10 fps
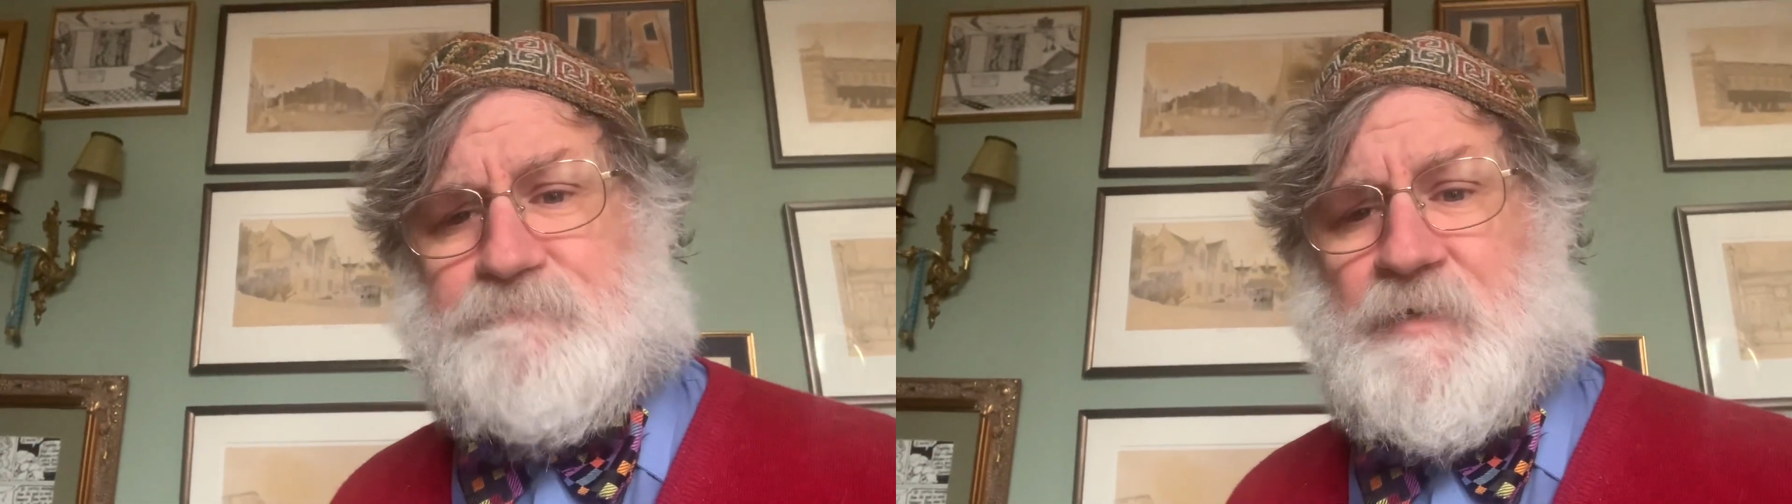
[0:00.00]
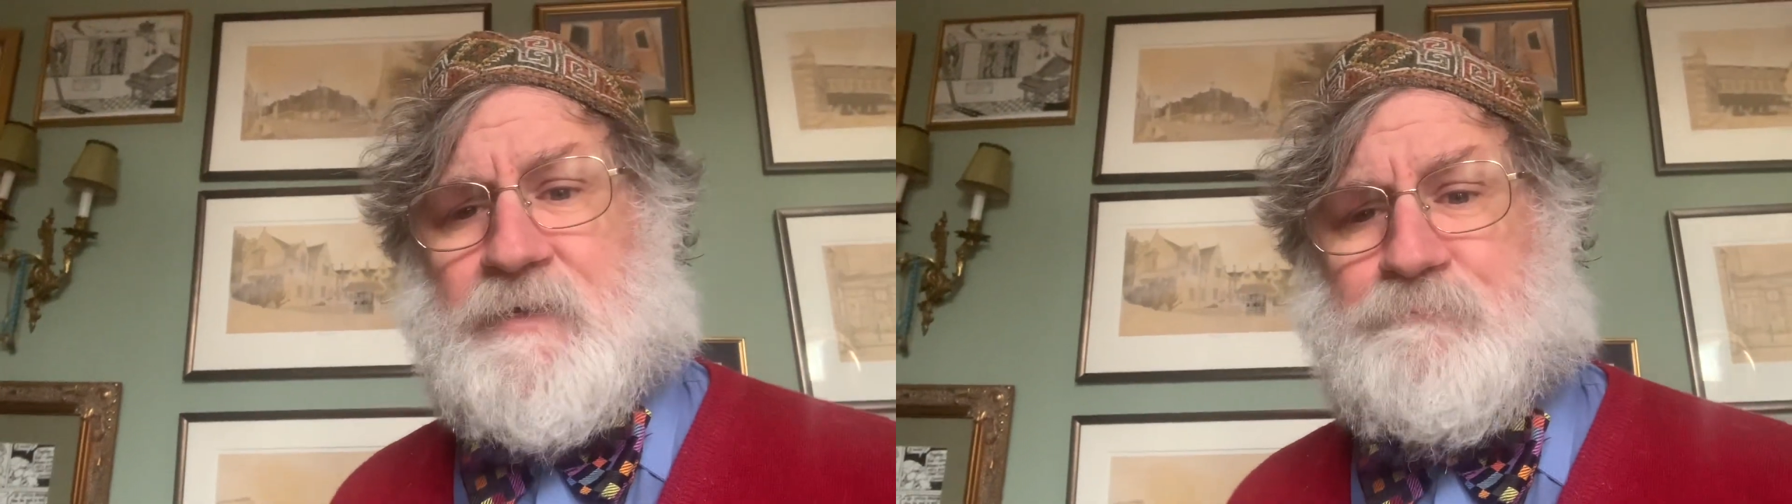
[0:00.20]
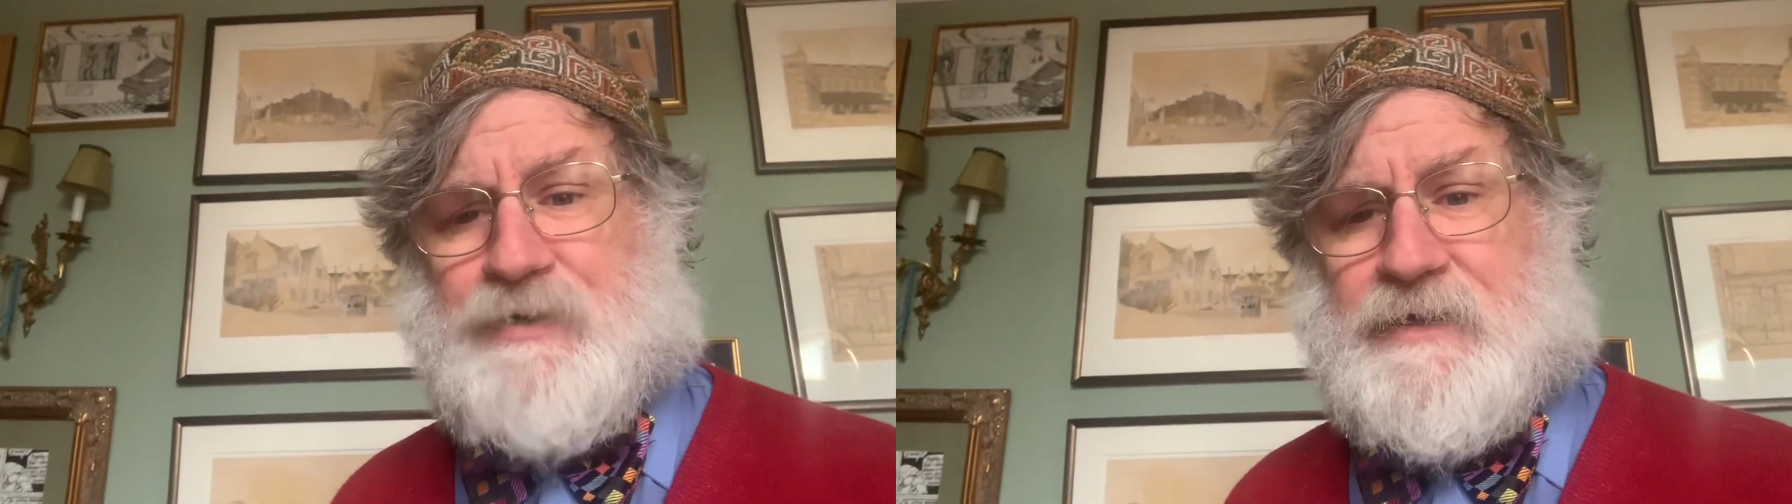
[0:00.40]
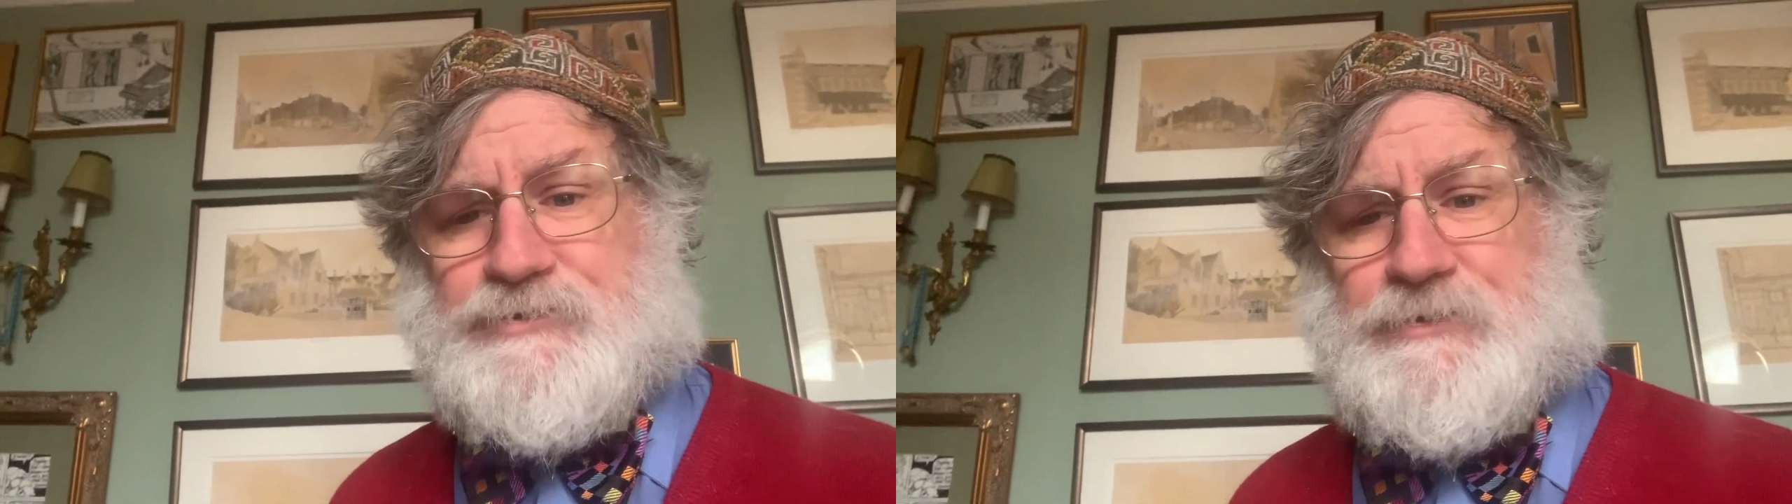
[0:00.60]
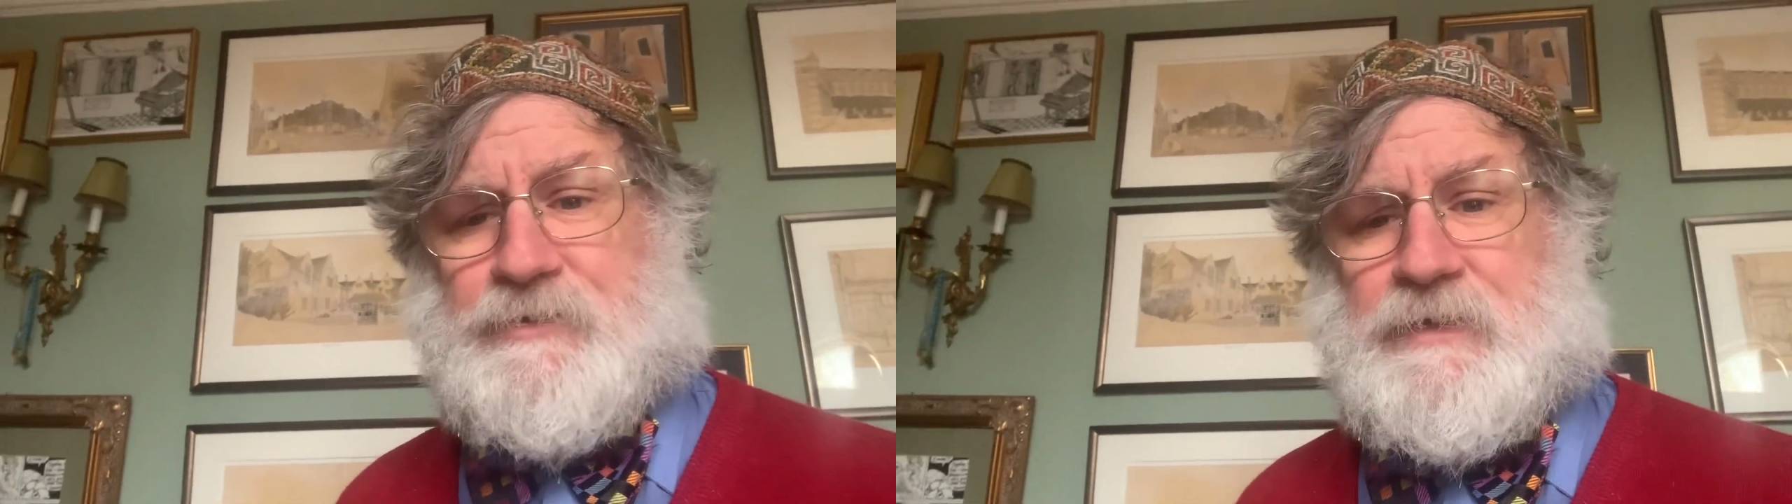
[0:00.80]

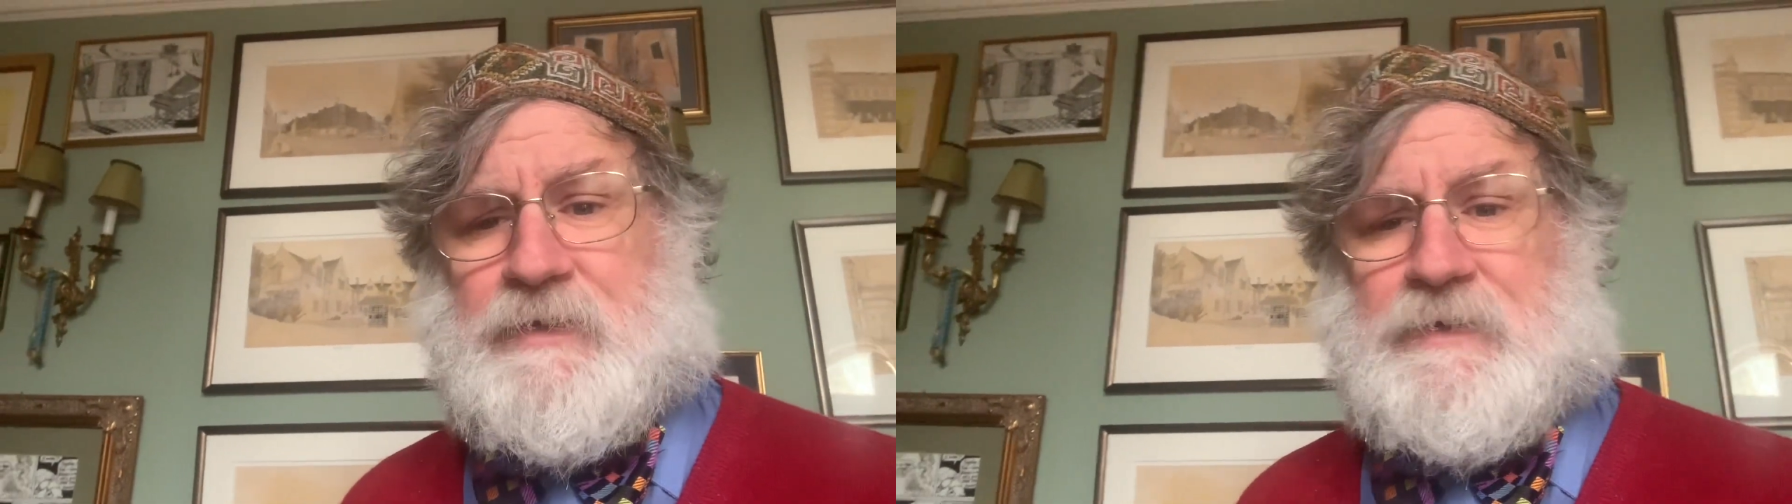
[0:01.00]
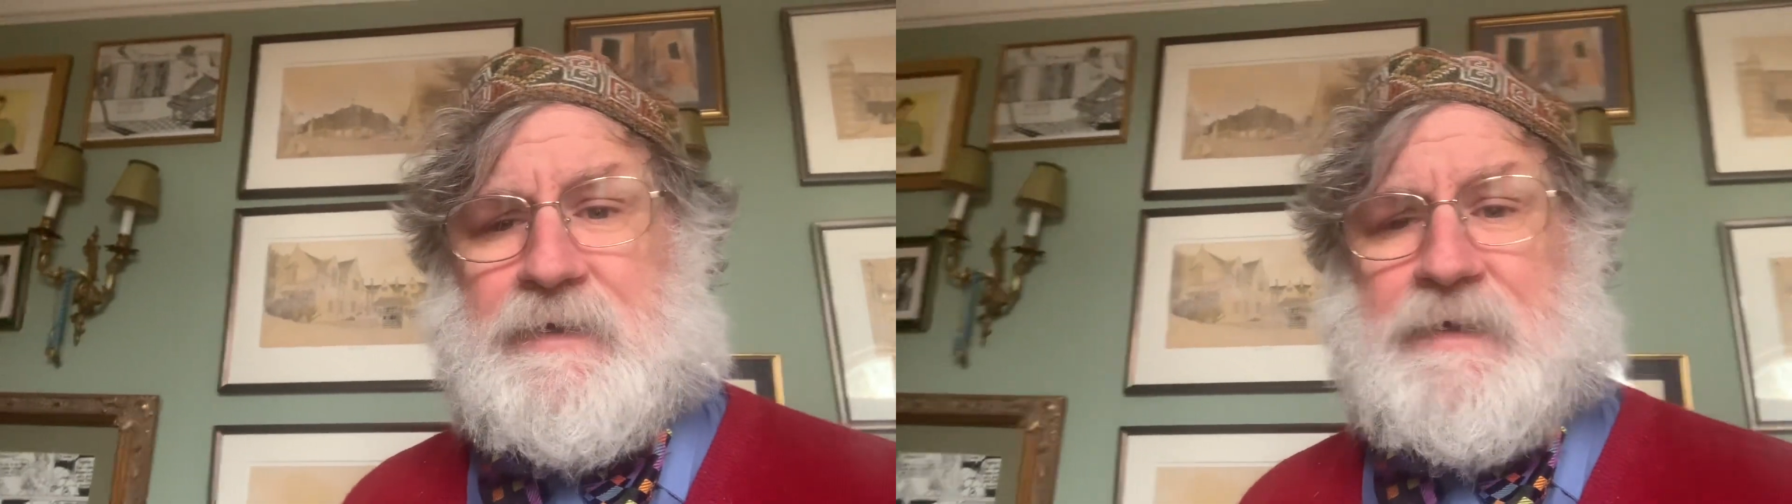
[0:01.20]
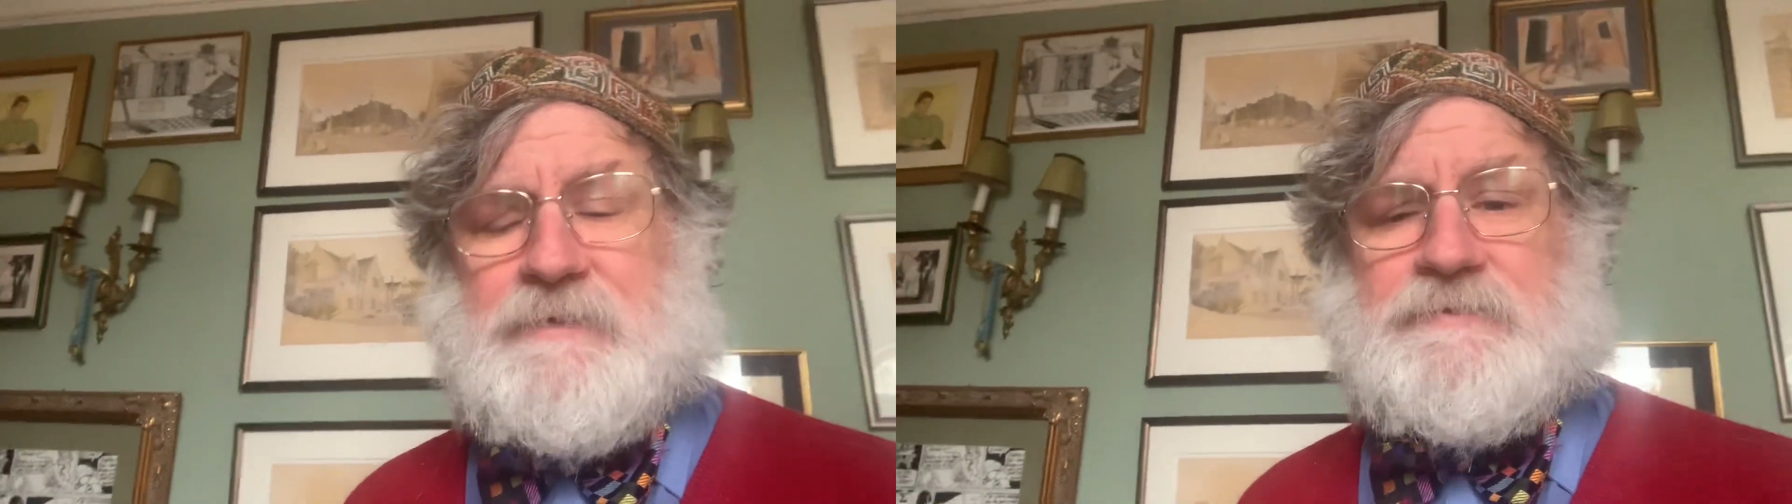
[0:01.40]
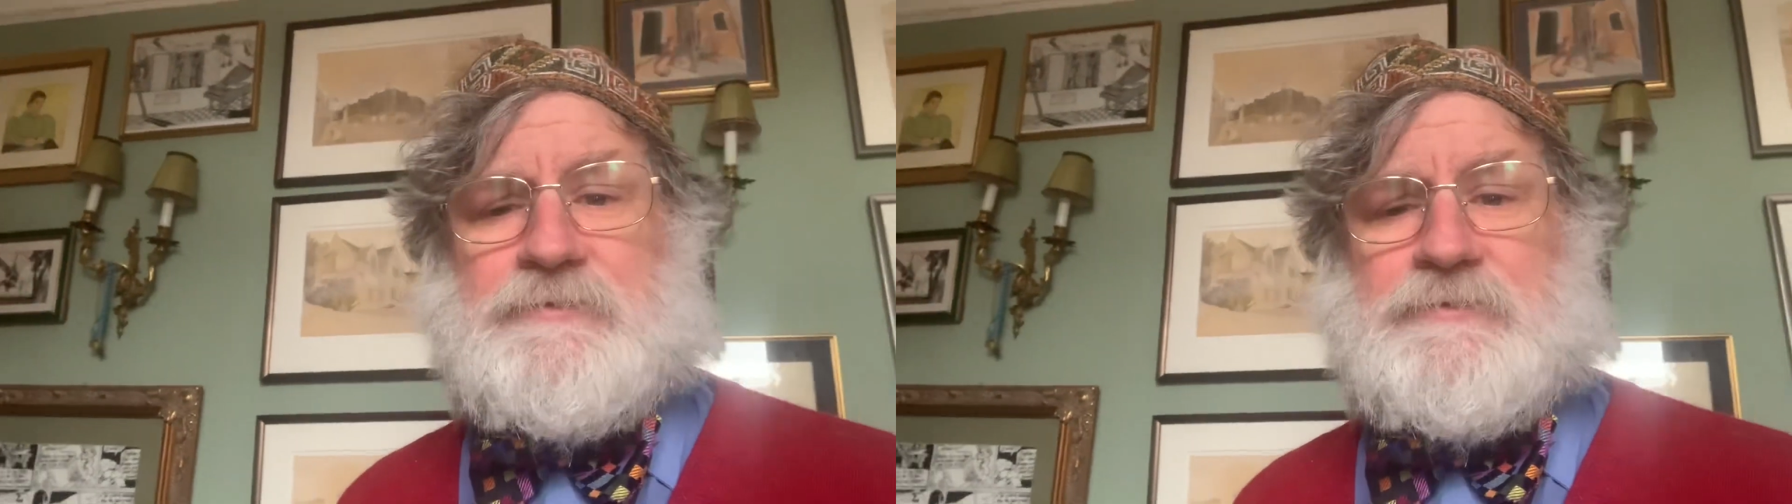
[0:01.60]
compassion, and